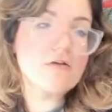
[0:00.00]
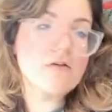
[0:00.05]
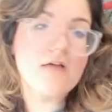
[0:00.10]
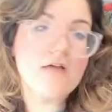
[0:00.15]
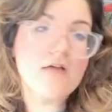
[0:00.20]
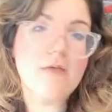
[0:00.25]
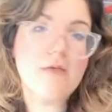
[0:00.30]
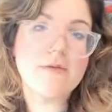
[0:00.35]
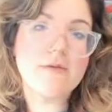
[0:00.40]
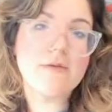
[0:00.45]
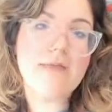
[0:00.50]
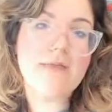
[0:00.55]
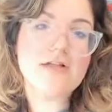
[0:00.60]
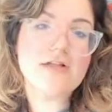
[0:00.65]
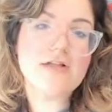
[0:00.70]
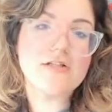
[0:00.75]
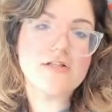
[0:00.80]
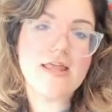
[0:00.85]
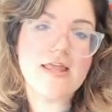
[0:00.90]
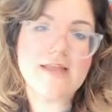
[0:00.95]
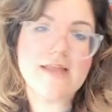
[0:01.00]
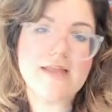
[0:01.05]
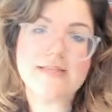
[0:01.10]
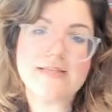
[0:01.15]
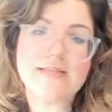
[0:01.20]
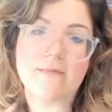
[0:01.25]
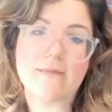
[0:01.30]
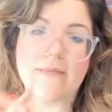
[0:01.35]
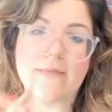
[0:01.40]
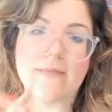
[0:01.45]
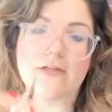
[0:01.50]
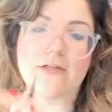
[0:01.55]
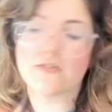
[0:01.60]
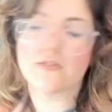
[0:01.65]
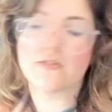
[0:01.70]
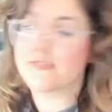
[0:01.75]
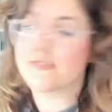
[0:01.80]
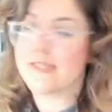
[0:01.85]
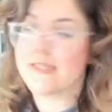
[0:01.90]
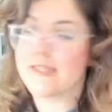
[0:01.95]
I would imagine it has like
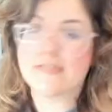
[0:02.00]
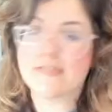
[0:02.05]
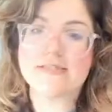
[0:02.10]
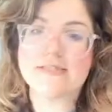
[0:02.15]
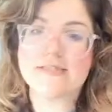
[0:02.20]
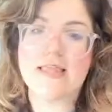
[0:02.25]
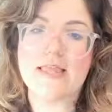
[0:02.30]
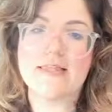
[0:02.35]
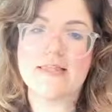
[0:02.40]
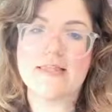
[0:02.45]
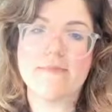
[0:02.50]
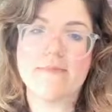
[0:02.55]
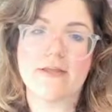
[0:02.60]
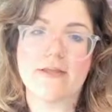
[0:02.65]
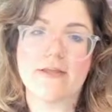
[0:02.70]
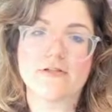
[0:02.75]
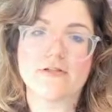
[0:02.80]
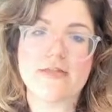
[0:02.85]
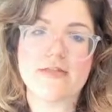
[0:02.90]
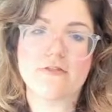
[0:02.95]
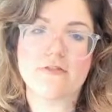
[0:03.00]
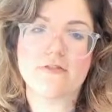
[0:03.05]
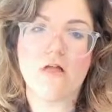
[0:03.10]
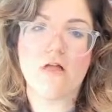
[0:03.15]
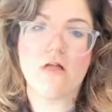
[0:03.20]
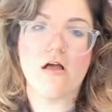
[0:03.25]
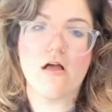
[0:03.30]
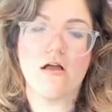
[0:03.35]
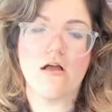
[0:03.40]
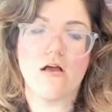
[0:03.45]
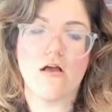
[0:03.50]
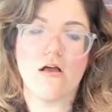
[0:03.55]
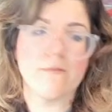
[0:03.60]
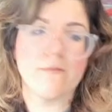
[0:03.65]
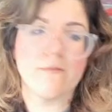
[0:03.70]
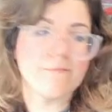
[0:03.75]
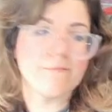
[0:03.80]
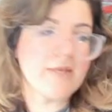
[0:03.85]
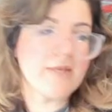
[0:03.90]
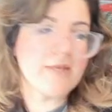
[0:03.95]
a slightly bigger Deathclaw
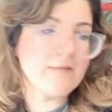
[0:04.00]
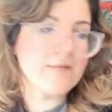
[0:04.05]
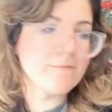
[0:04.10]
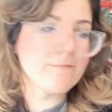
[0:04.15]
mini.